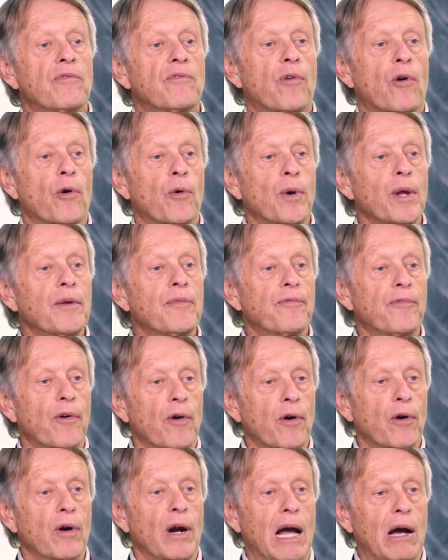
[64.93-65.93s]
for
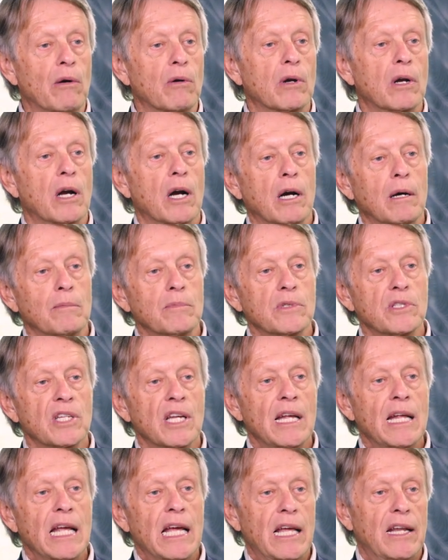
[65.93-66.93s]
refer outcomes
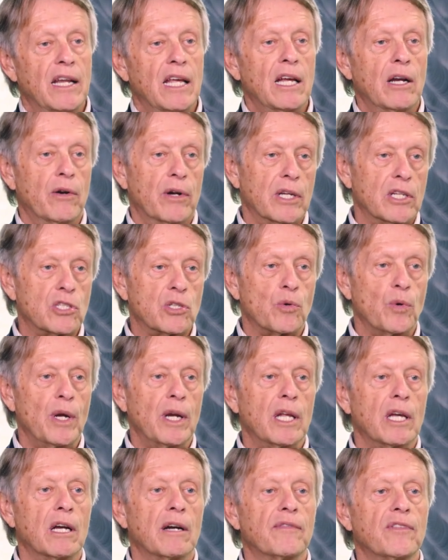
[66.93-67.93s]
in the hearing
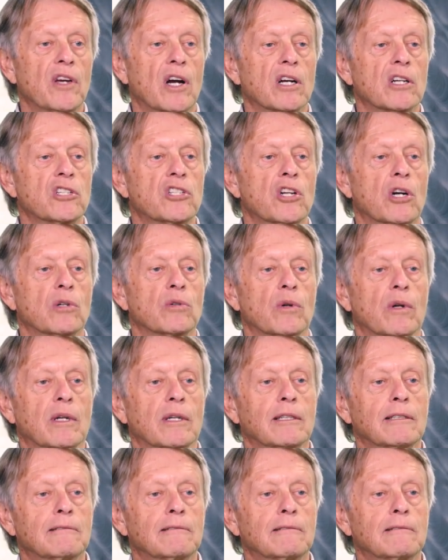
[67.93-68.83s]
screening of young children.